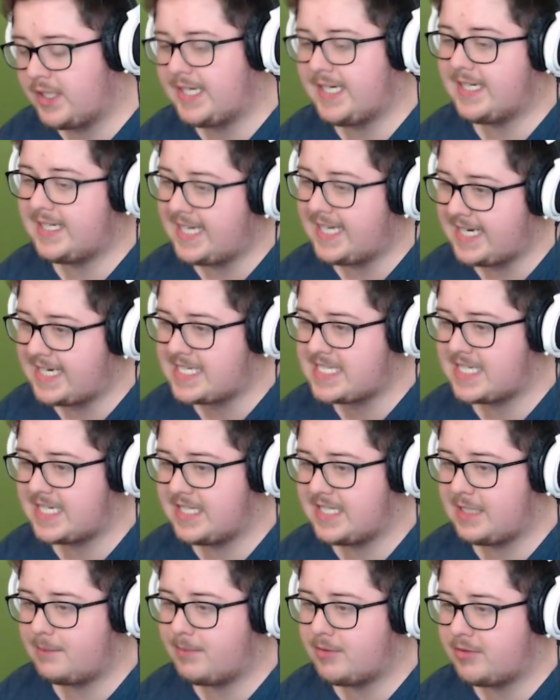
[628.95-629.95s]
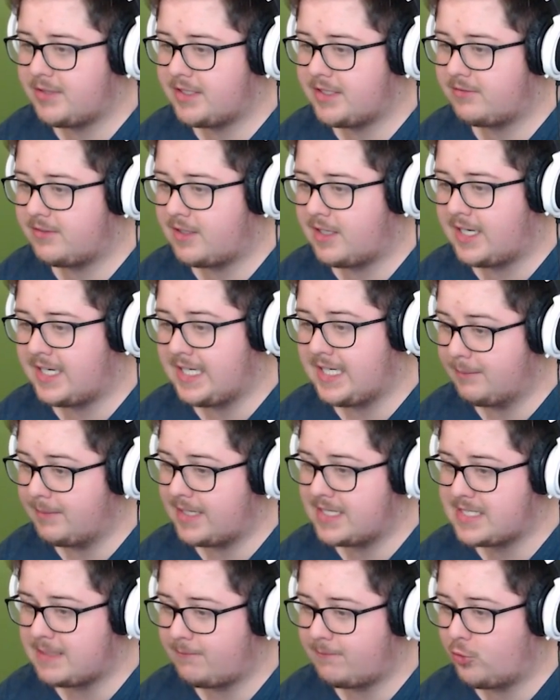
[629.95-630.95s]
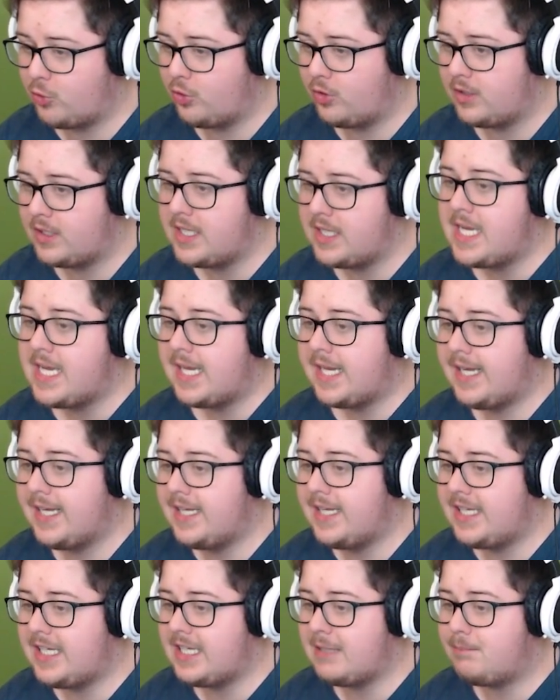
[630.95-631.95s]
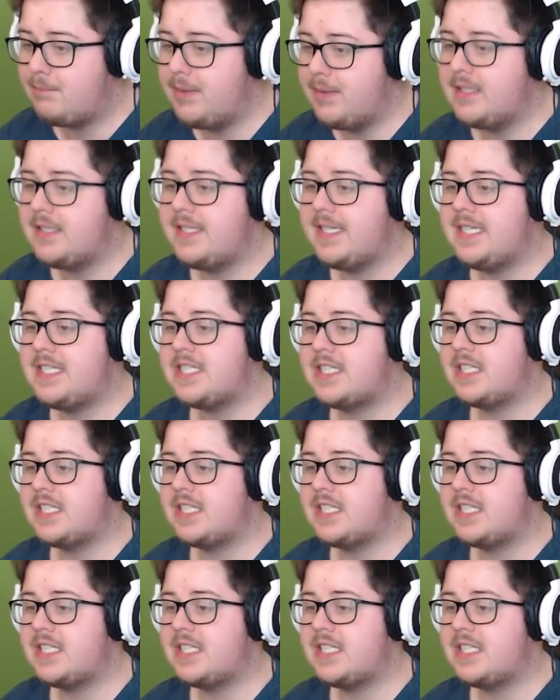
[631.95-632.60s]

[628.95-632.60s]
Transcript: he lacks in the ability to fly, he makes up for in the ability to